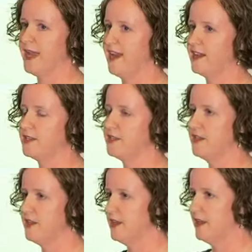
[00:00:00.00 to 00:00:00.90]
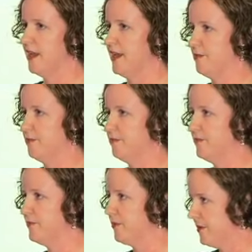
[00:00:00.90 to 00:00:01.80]
about
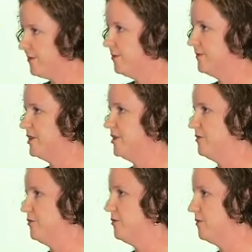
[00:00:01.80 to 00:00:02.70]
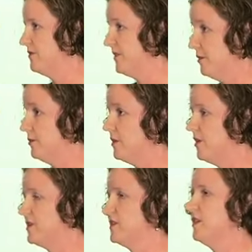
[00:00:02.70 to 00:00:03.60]
peripheral vision or field
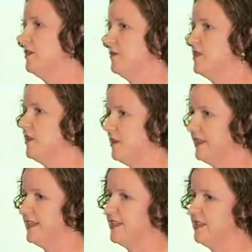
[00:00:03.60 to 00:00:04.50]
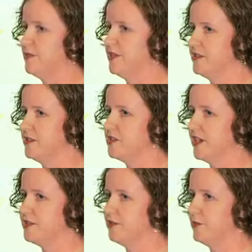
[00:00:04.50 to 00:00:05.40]
loss, certainly send the person
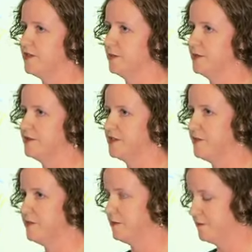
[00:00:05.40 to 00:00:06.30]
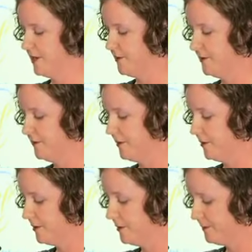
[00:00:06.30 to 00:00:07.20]
straight to an optometrist before we go on the
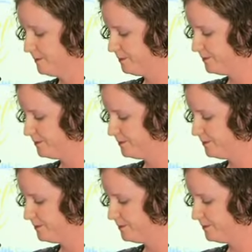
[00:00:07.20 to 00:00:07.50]
road.